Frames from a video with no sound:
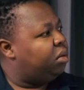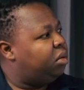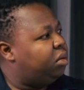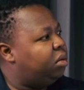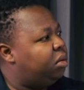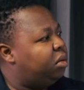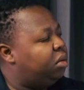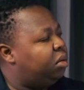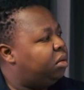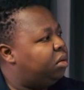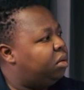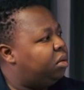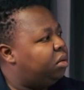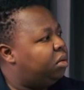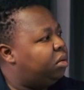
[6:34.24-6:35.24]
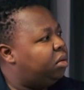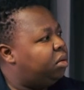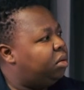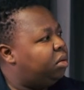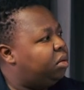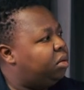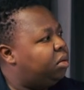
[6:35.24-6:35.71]

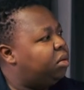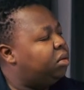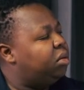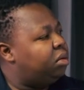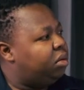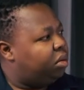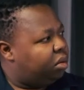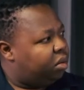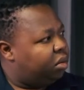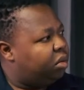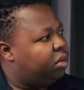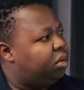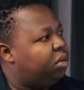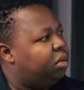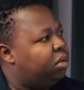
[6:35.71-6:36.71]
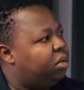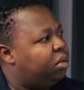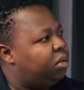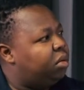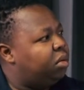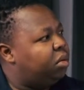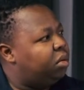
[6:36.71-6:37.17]

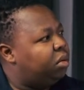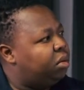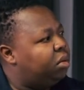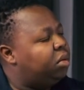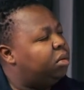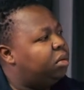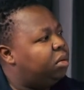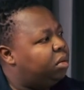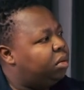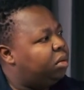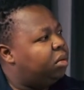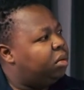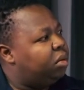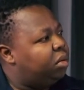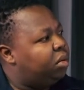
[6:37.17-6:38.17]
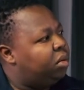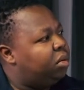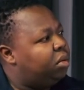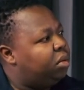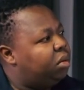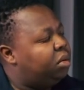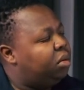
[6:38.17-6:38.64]

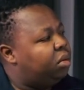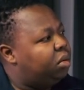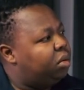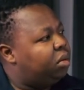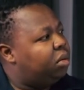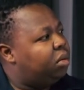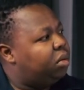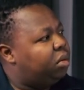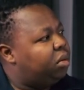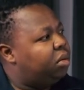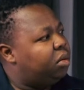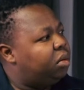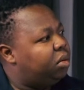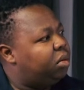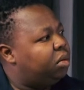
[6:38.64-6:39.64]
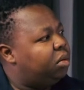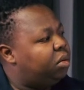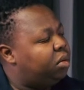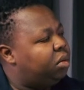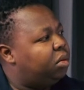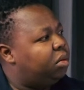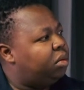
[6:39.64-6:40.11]

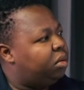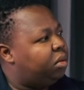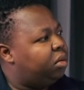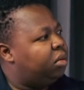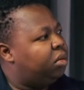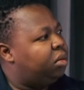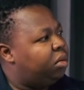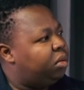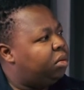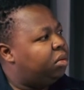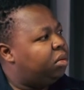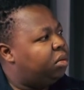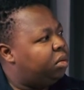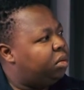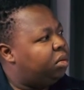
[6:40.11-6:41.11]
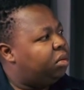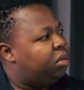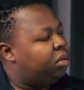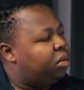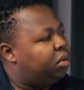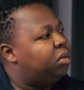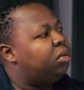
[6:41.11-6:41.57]

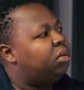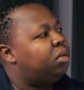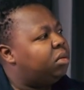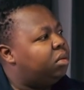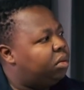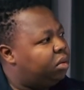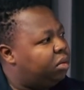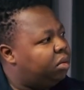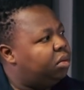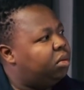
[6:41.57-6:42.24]
This person isn't speaking.